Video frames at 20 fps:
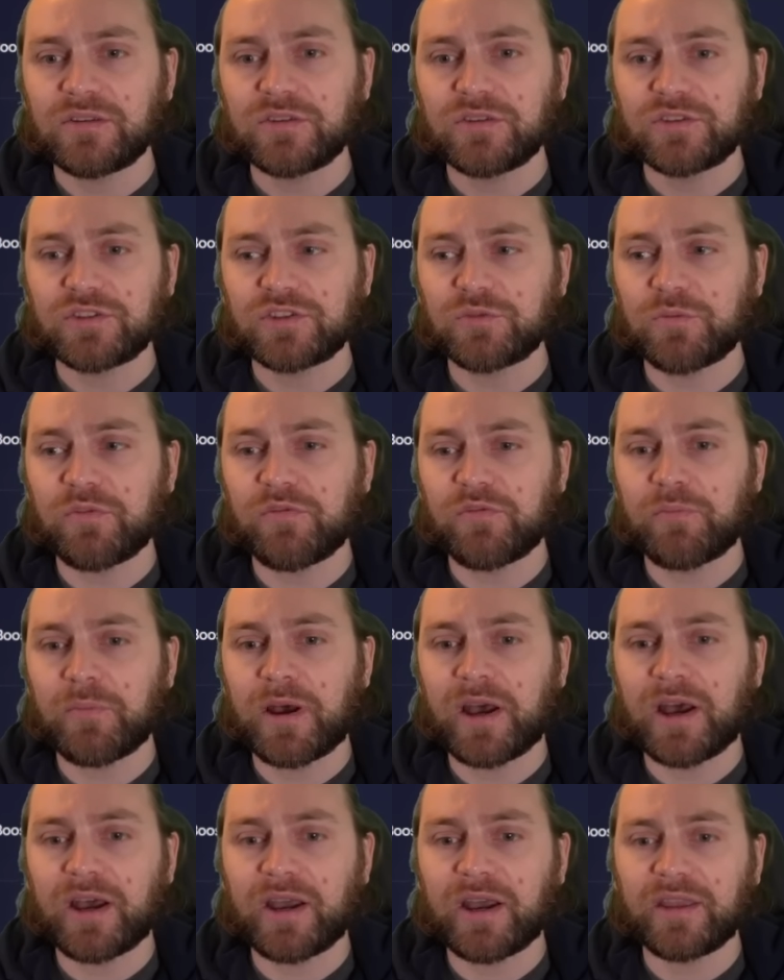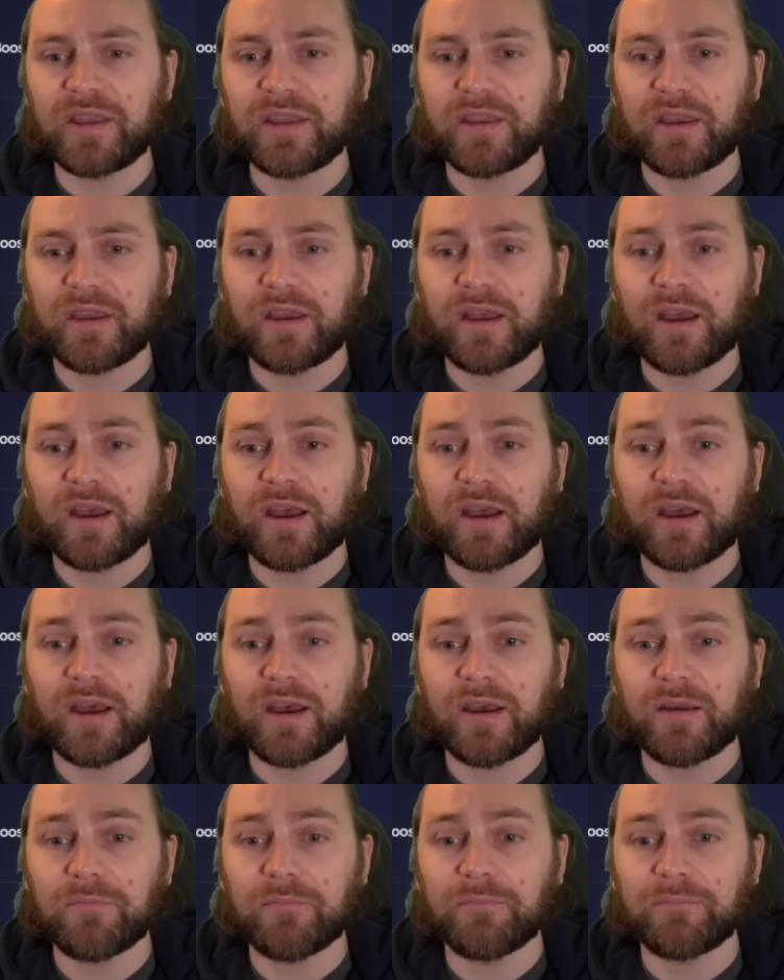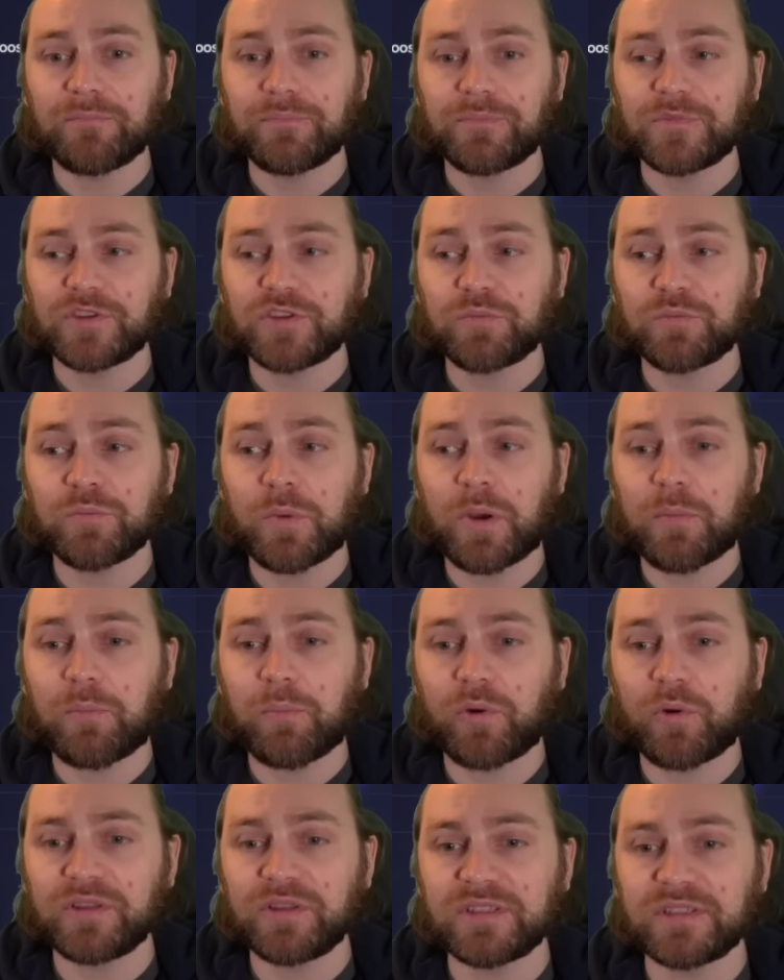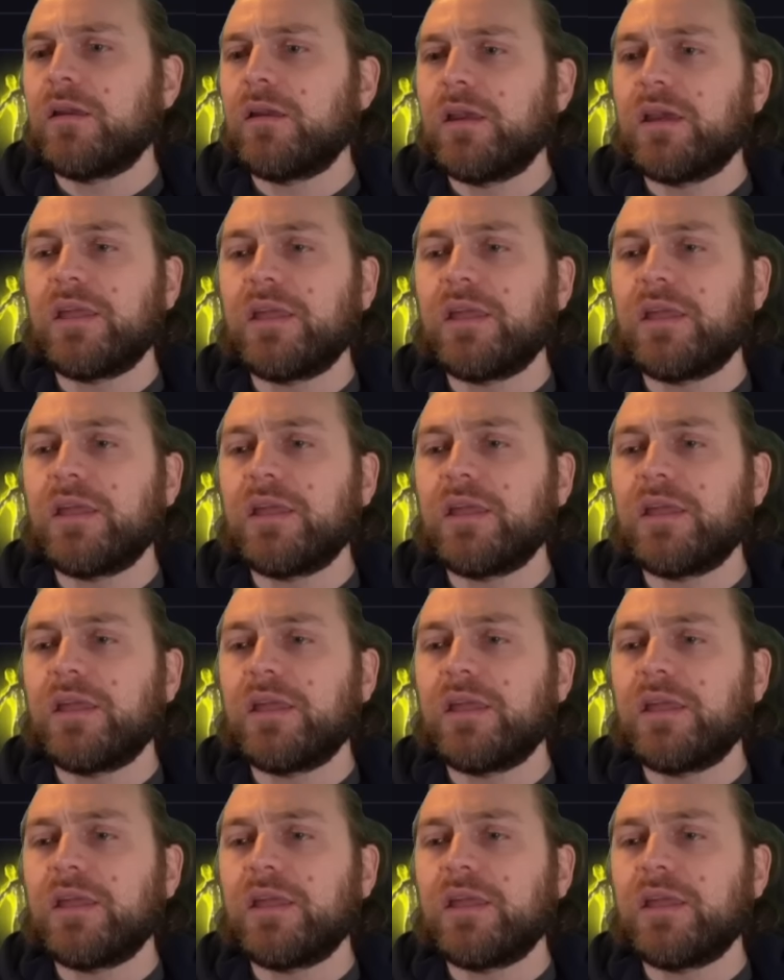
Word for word: some of my um, some of my points.